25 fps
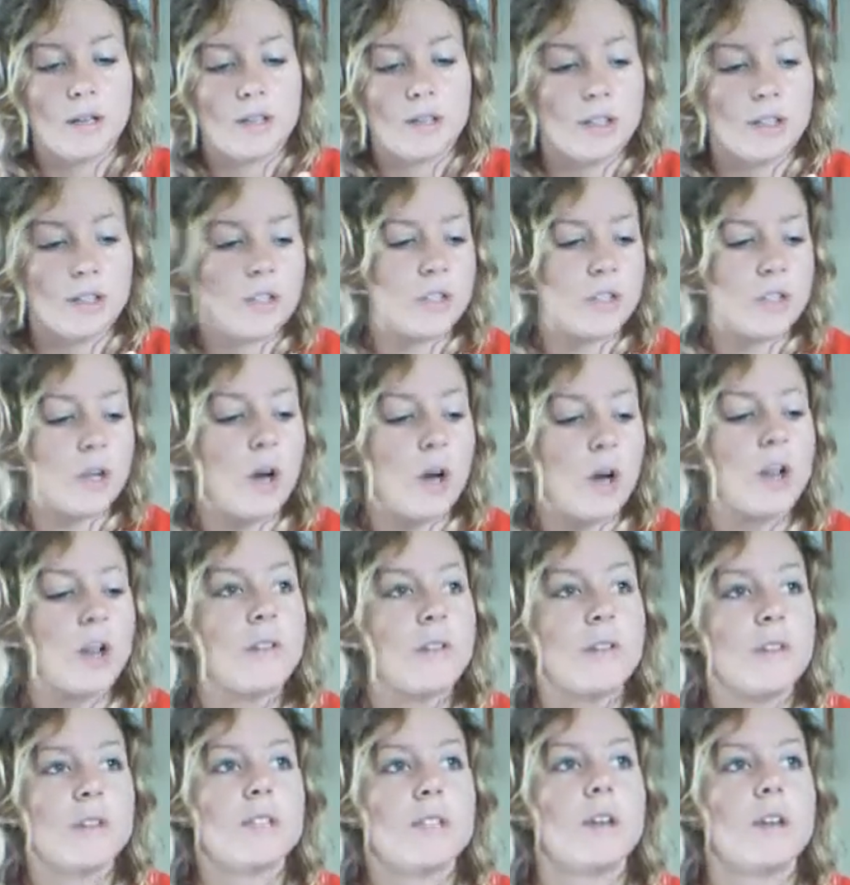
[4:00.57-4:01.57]
such as all
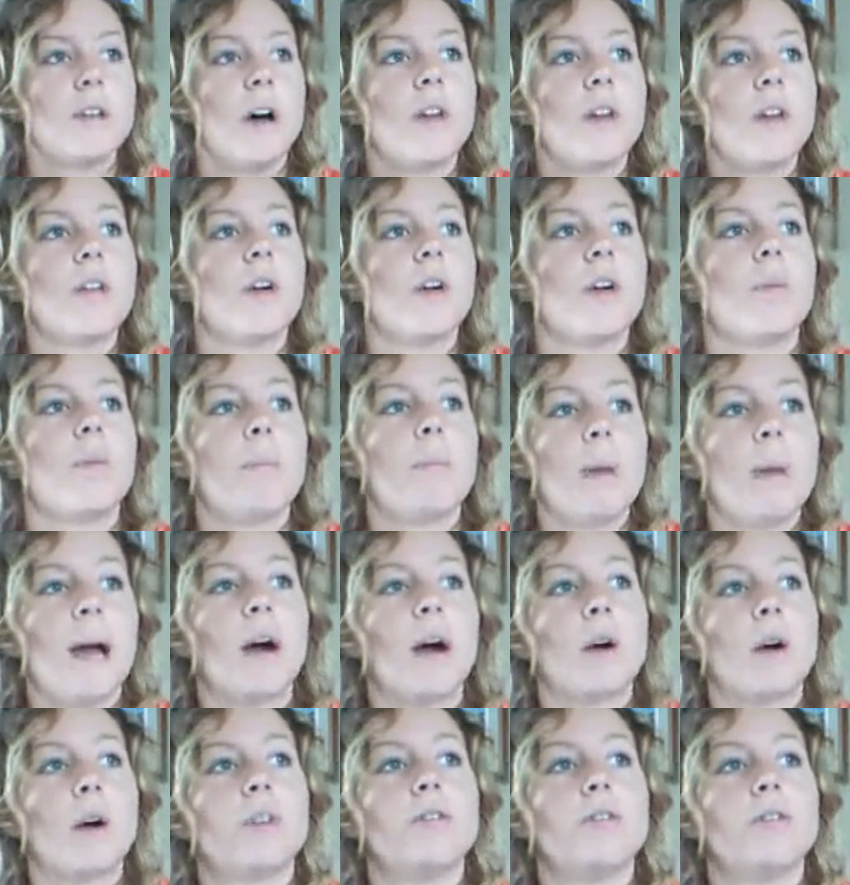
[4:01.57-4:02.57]
of these other
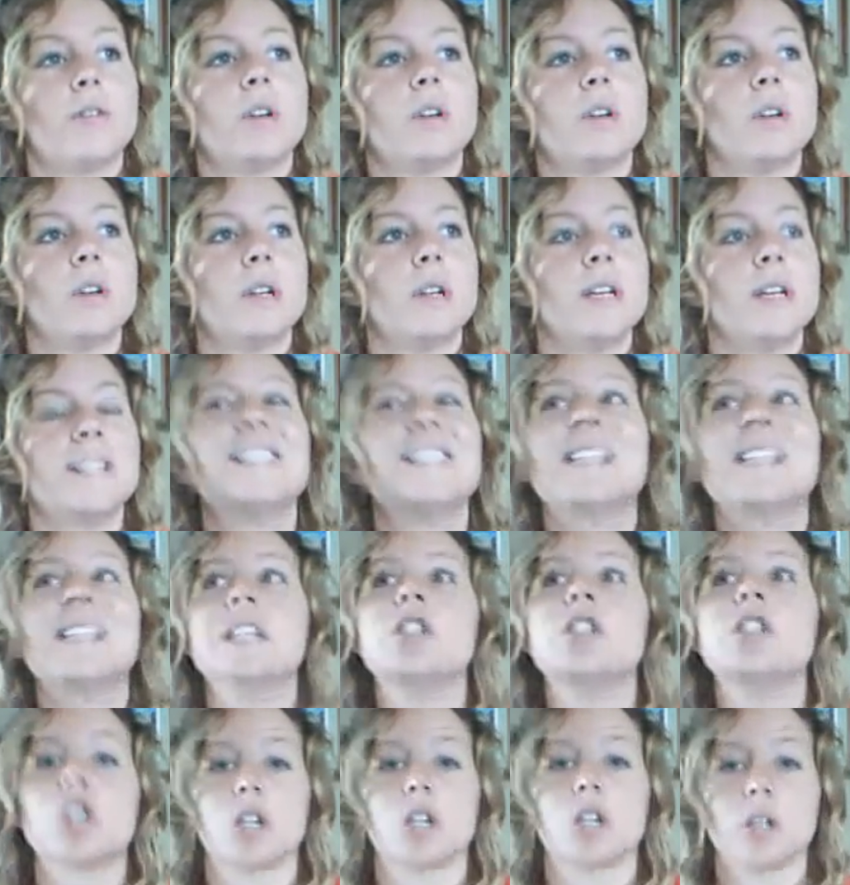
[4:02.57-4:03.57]
powerful
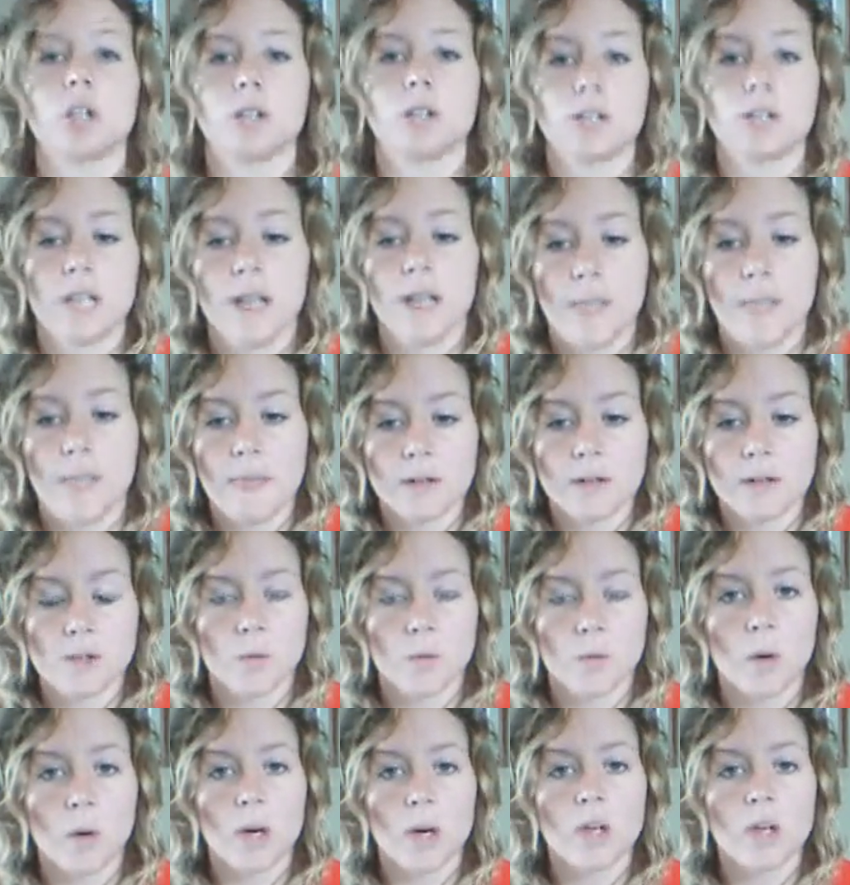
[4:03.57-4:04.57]
teachers in
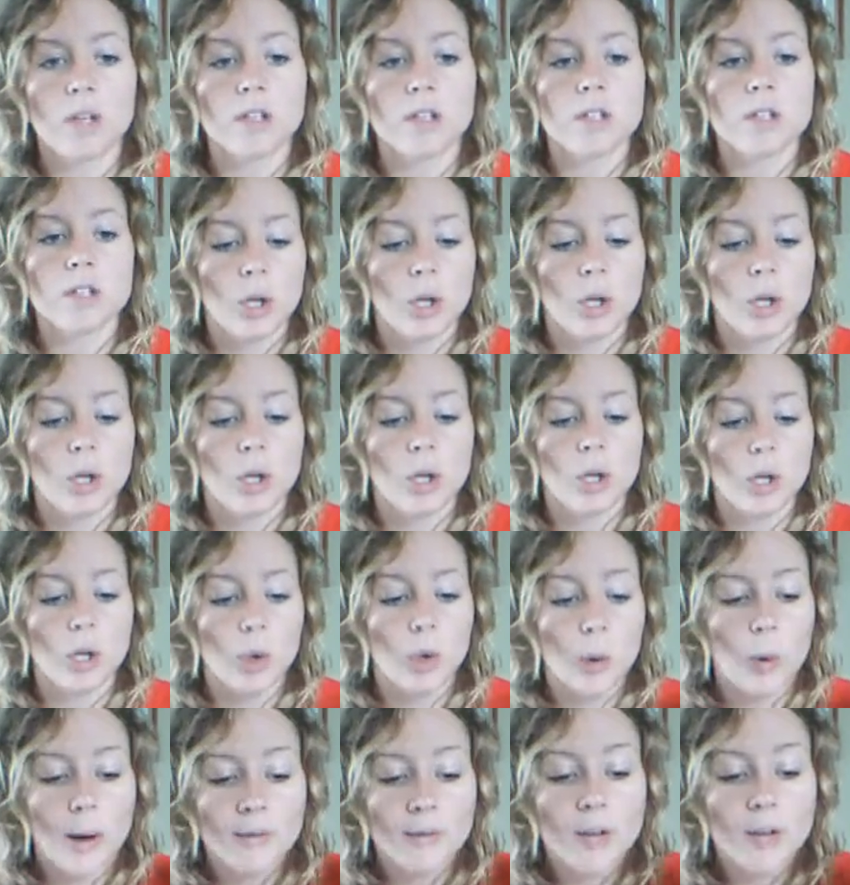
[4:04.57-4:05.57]
this world
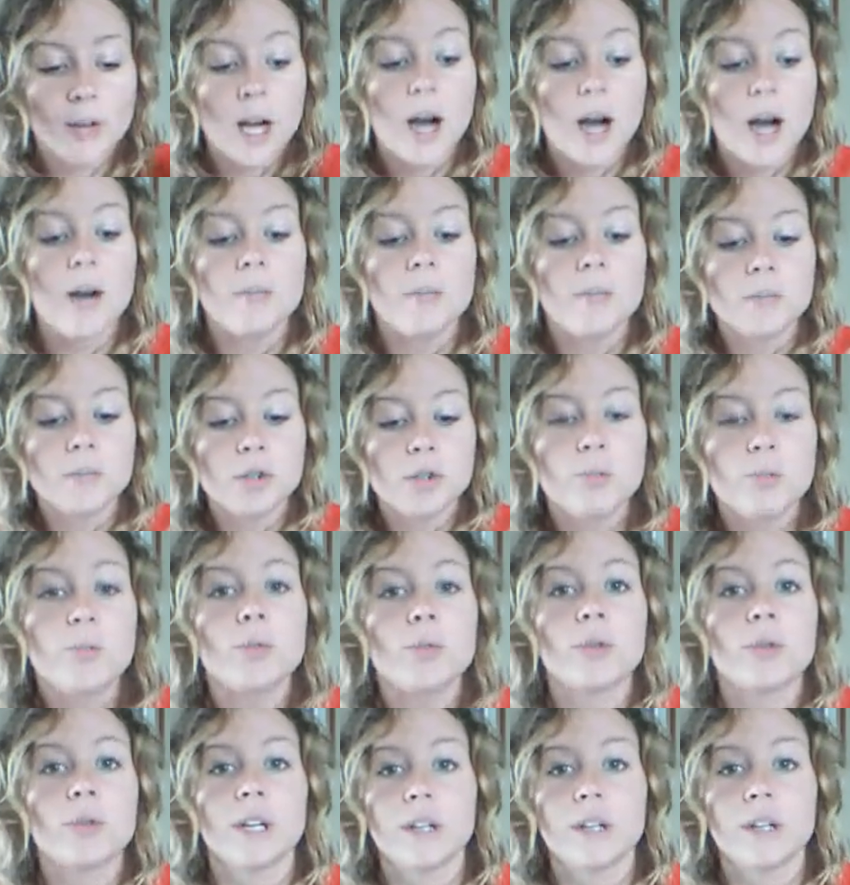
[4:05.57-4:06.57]
who have come to
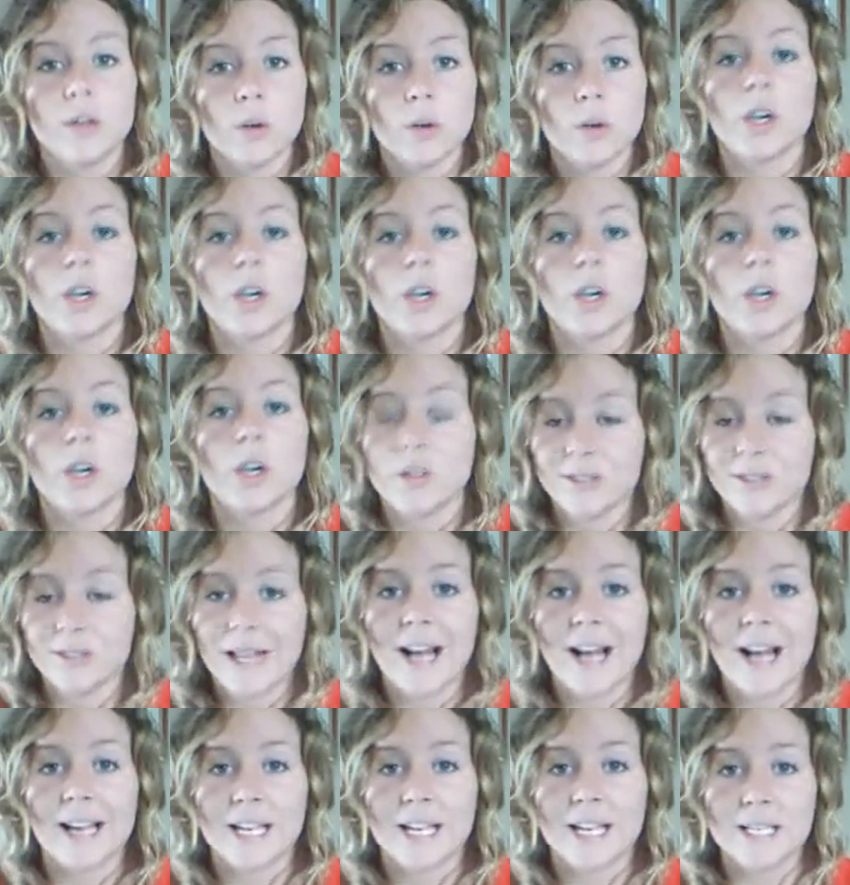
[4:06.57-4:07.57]
bring the word of
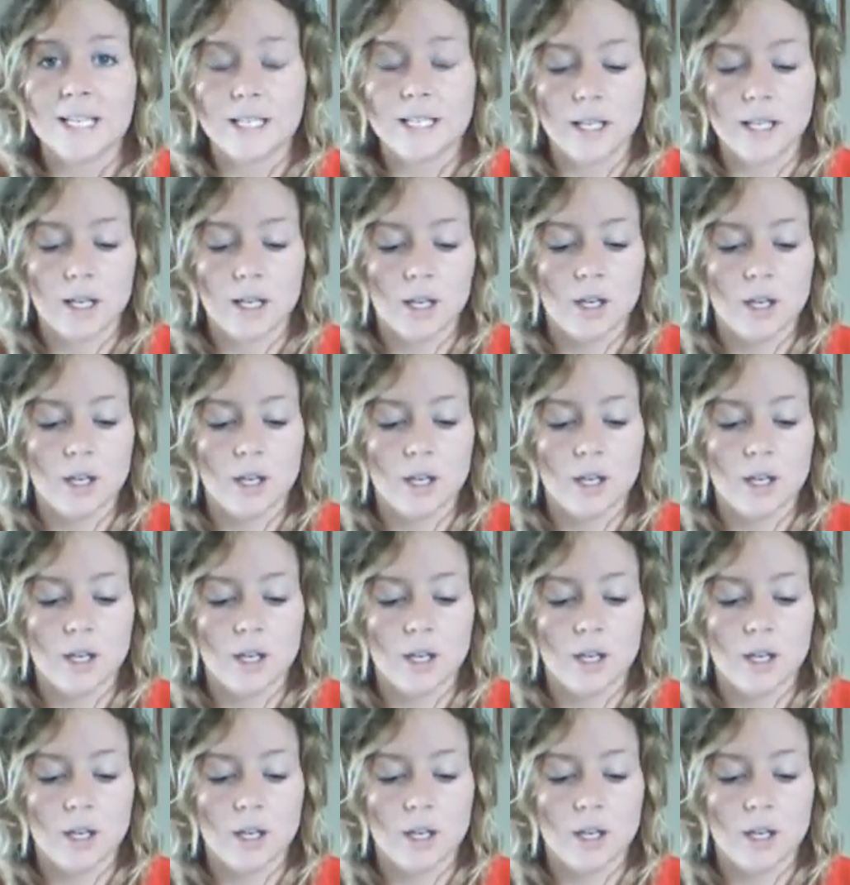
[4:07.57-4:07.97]
light,